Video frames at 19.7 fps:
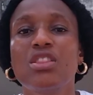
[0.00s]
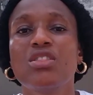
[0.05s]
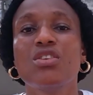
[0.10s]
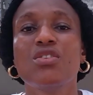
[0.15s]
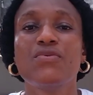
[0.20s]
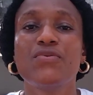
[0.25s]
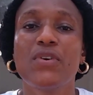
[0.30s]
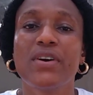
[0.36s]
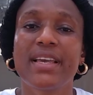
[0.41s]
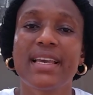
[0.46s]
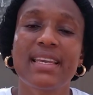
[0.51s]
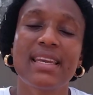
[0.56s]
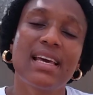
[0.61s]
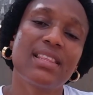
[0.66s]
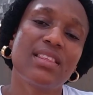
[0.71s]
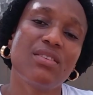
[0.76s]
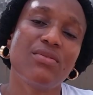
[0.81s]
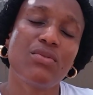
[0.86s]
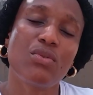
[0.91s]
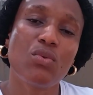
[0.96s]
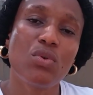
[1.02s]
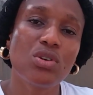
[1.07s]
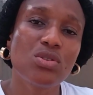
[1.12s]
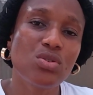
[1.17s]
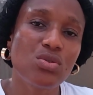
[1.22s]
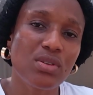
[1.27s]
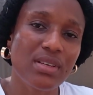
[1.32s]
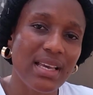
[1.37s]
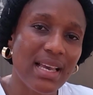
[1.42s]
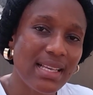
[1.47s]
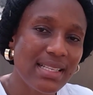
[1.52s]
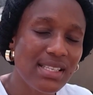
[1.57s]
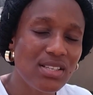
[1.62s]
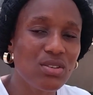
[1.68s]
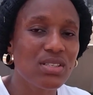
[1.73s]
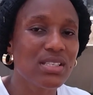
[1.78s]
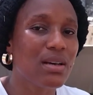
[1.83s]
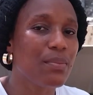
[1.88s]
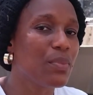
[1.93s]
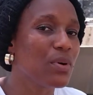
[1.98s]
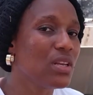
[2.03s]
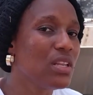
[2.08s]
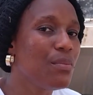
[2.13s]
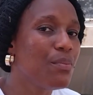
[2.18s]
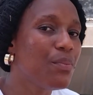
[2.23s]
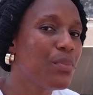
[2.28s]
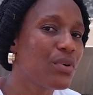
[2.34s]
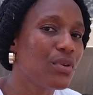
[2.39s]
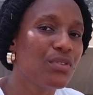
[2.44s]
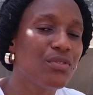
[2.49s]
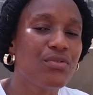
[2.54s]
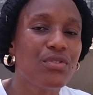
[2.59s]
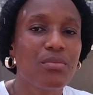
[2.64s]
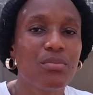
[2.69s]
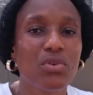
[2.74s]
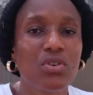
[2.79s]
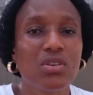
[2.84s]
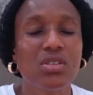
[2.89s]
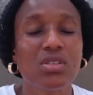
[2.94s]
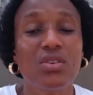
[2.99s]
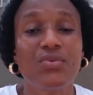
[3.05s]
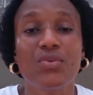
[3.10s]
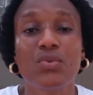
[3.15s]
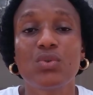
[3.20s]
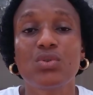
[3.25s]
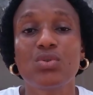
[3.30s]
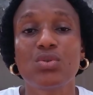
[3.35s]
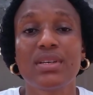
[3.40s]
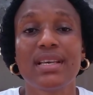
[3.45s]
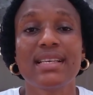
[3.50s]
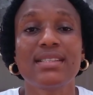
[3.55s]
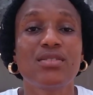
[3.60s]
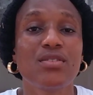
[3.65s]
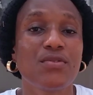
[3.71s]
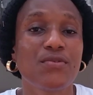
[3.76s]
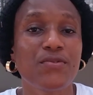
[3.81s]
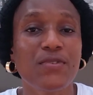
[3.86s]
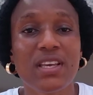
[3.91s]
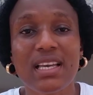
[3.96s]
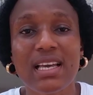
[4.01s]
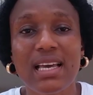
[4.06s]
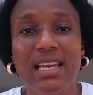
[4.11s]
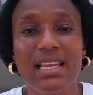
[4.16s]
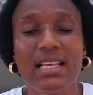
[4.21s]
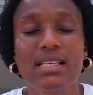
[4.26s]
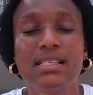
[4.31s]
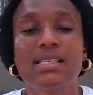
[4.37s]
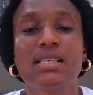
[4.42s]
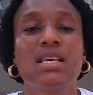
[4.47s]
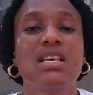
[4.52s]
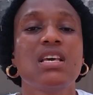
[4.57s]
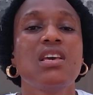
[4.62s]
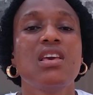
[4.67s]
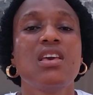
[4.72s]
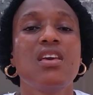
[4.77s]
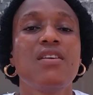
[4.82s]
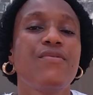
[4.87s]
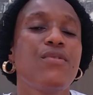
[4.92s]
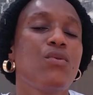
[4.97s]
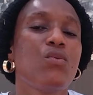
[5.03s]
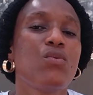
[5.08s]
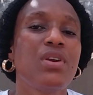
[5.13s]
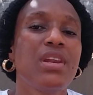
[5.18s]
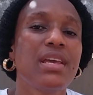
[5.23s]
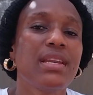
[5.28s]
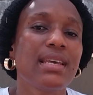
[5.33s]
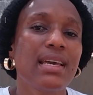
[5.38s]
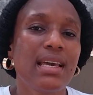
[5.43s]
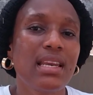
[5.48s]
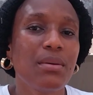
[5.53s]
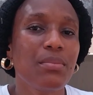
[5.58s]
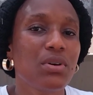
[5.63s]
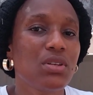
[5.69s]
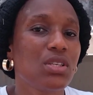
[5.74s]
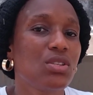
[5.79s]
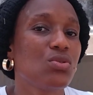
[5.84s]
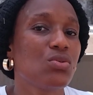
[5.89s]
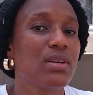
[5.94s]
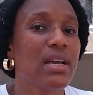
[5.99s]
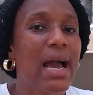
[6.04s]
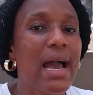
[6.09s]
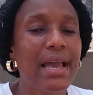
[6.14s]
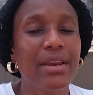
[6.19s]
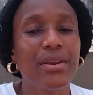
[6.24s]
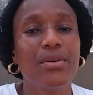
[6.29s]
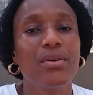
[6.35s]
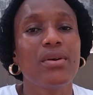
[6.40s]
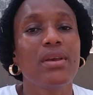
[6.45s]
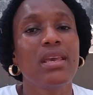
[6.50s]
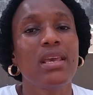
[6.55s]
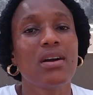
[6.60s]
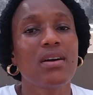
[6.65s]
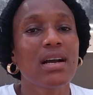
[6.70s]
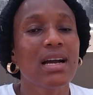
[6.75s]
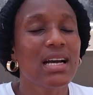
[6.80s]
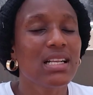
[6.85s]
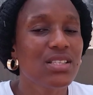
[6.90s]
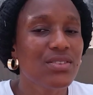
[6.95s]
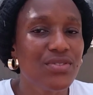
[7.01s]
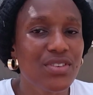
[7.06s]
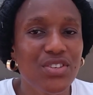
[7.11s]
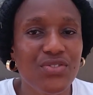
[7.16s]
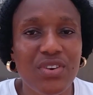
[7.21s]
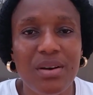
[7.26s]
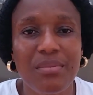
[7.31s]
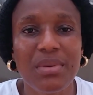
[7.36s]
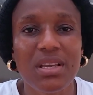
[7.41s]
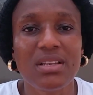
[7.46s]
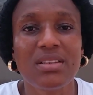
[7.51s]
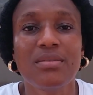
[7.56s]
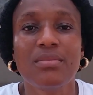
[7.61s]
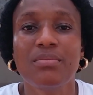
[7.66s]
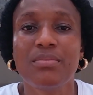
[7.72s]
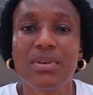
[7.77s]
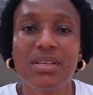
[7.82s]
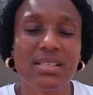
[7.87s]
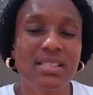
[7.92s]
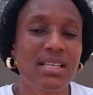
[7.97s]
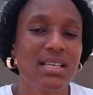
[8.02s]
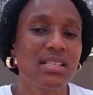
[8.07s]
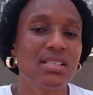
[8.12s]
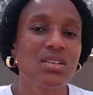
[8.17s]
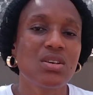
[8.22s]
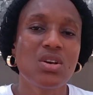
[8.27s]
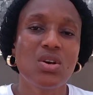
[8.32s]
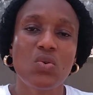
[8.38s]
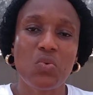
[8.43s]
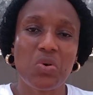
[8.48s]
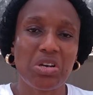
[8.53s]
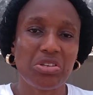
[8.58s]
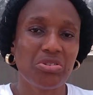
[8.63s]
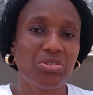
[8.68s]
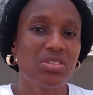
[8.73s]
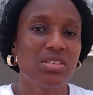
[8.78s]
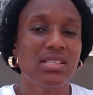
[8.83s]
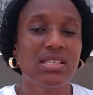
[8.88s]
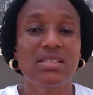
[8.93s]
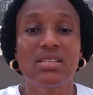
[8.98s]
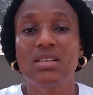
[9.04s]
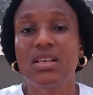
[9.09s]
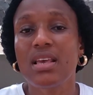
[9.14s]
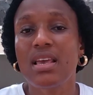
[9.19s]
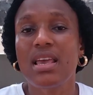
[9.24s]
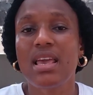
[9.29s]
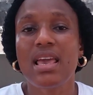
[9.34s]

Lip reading: Don't forget that if you want to get your tarpaulin pond from us, if you want to get your fingerlings, if you need anybody to guide you in your catfish farming business, you're just